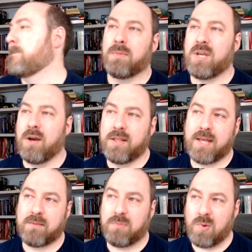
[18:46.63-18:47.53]
Beyond
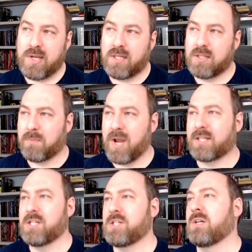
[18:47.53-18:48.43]
that point, the
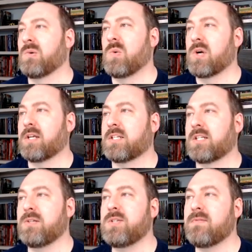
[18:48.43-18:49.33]
practitioner will work
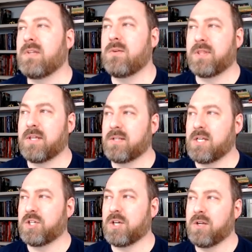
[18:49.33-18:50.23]
exclusively with their
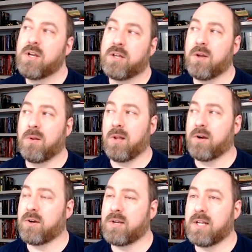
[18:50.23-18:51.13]
teacher, no
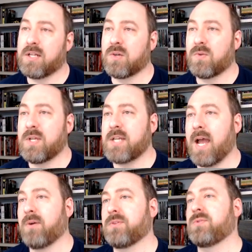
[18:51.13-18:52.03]
longer needing to reach
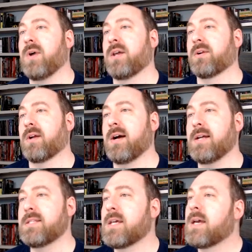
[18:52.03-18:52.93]
out to other
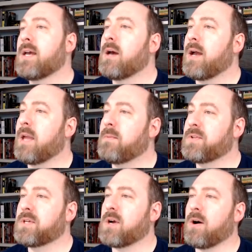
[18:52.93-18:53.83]
gods, able
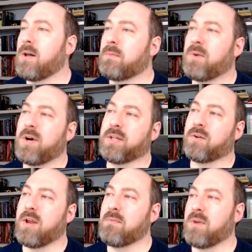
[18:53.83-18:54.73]
to call upon the
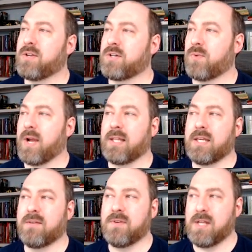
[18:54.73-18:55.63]
Great Mother
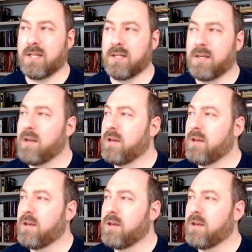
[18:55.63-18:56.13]
directly if needed.